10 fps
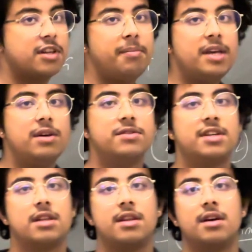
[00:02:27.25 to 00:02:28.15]
to be
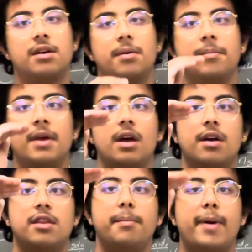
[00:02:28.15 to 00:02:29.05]
using the
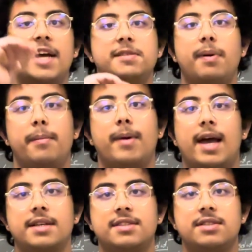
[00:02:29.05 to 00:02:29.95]
mass by
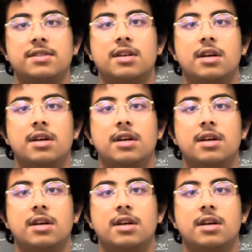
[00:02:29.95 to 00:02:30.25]
mass